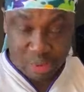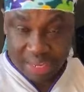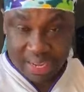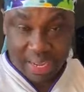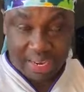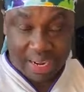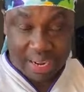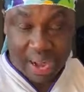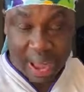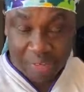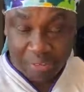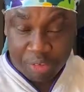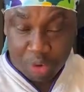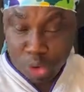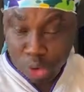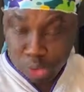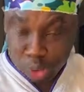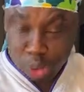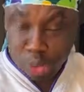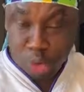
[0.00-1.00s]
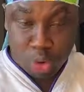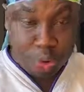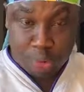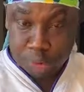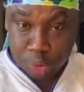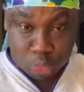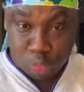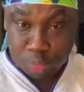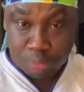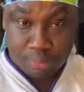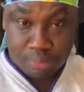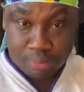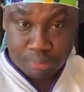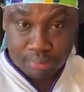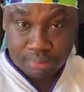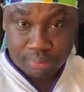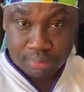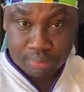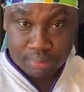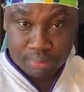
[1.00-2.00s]
week, yeah, the live videos no go YouTube.
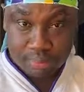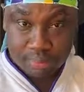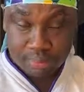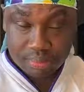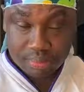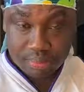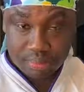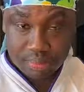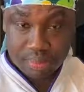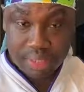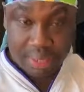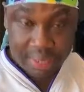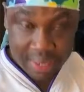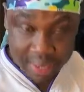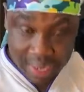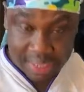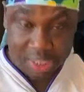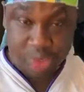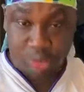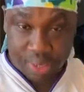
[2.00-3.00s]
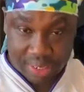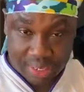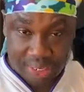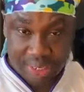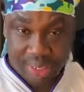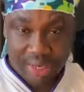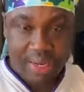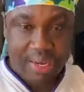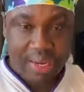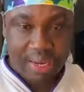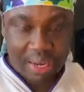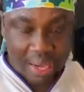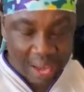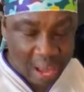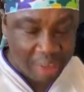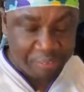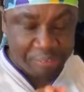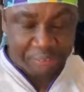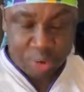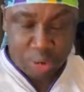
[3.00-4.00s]
Next week,
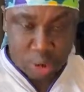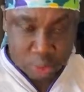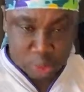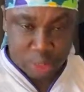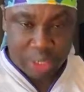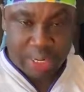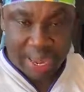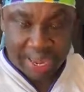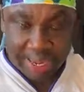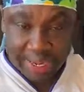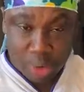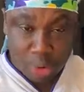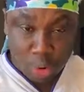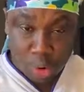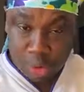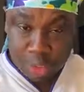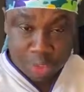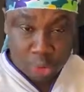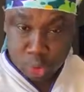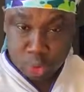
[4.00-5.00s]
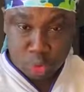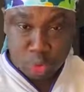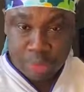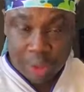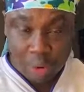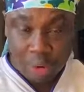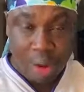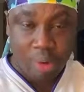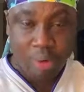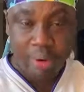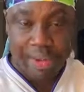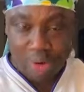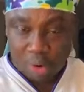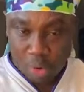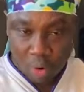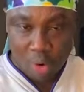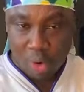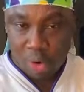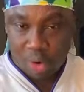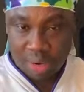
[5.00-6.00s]
live videos soon and you go YouTube, ya kwa
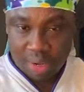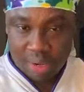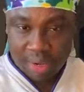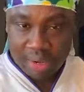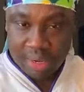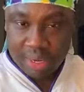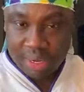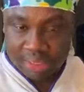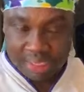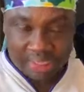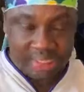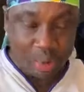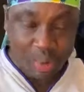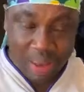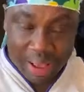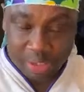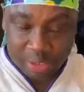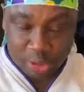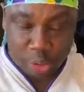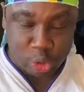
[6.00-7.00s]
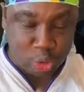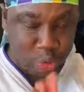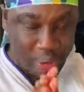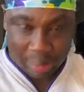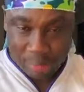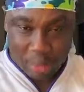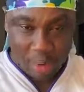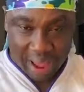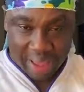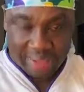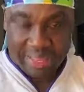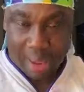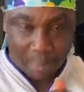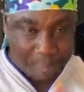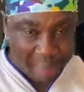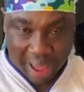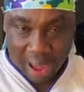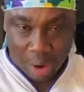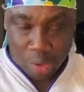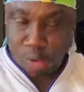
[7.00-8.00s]
yeno ho. It is a one subscribe wa,
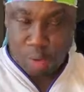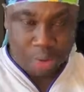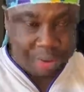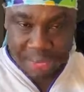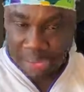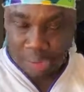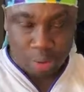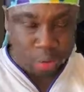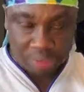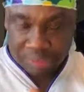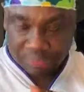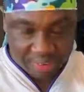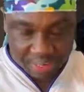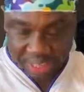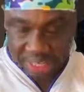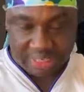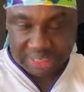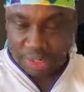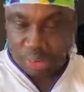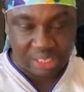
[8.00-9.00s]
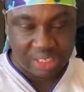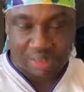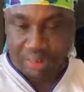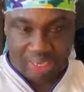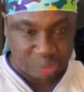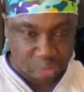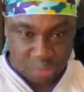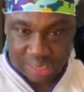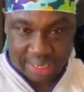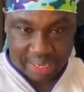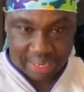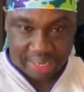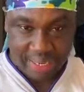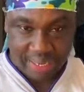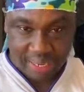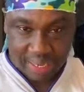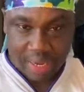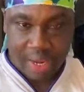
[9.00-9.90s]
ya ba unya notification waiting my join it.